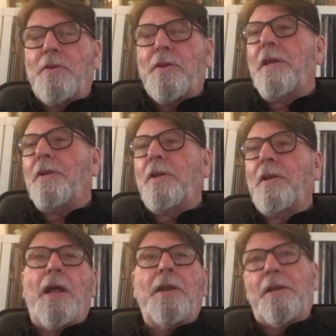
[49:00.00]
of things.
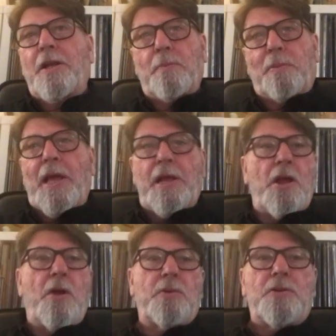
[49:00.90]
And you can play a
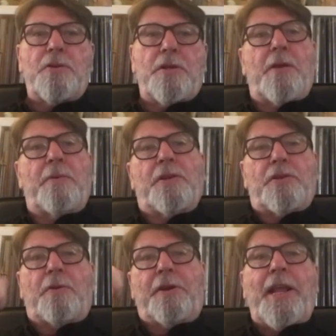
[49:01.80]
note, you
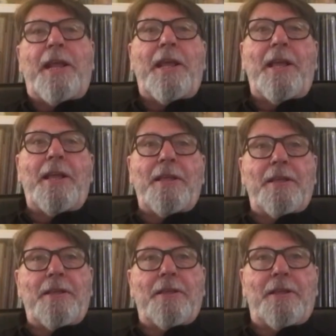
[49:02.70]
just go ding,
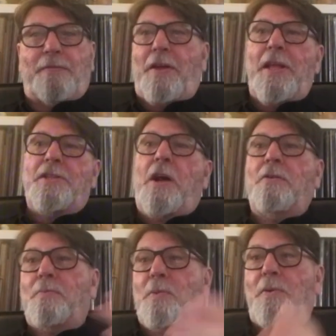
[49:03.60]
and it fades
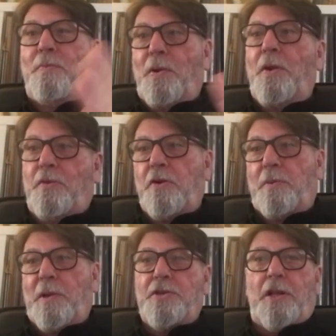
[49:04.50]
out. But you put it through a
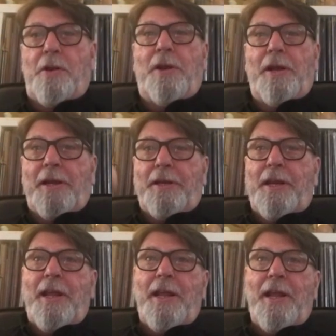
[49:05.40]
compressor, it'll go
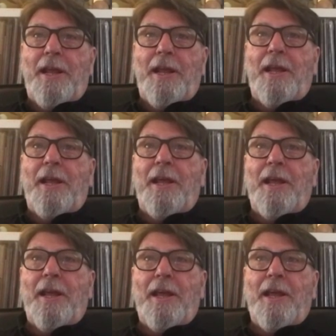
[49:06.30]

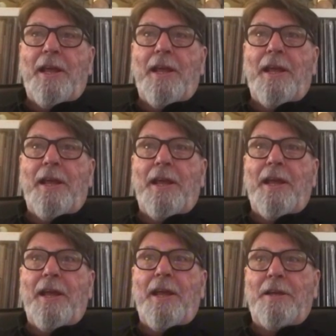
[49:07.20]
ding.
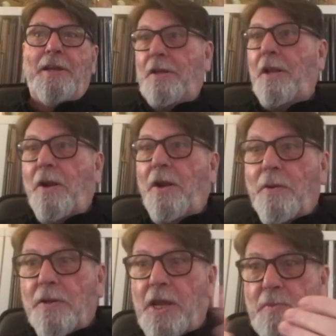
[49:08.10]

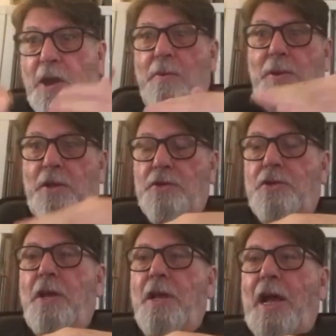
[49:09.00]
It'll keep going because
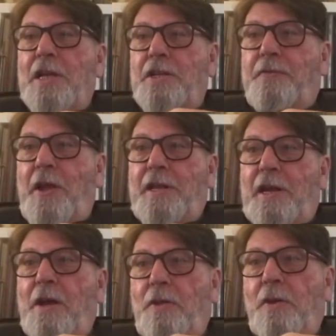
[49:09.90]
as it's fading
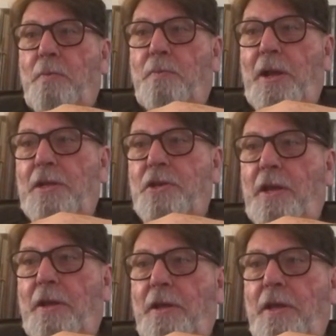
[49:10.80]
out, the
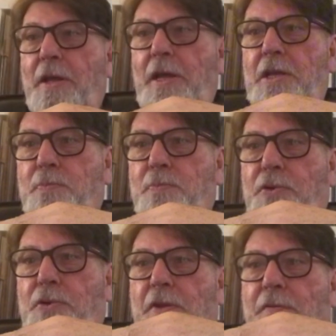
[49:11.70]
compressor is
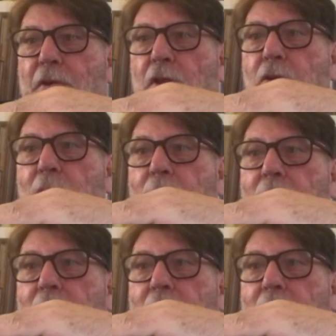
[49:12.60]
pushing the volume up